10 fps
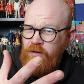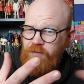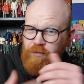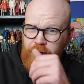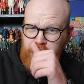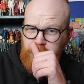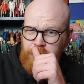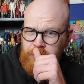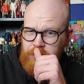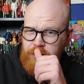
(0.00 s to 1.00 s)
of the
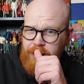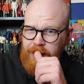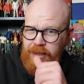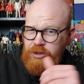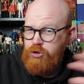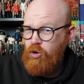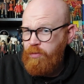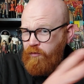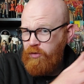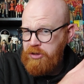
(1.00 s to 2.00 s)
original show
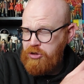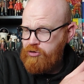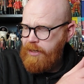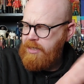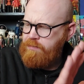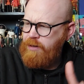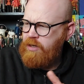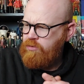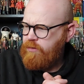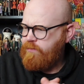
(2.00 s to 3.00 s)
before the strike, by
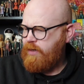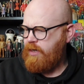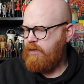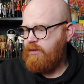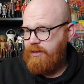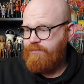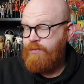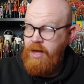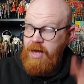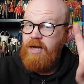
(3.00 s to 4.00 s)
going by,
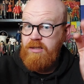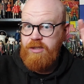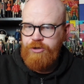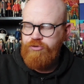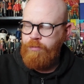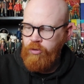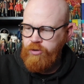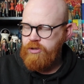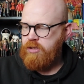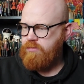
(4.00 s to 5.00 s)
as it says,
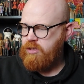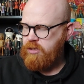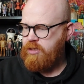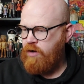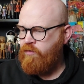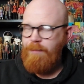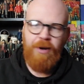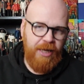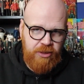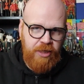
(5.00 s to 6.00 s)
reports is up to yourself. But
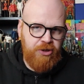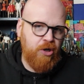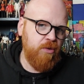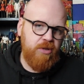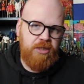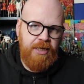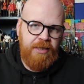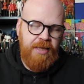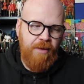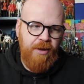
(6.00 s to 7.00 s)
it's cool
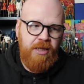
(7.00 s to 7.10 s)
seeing them, and they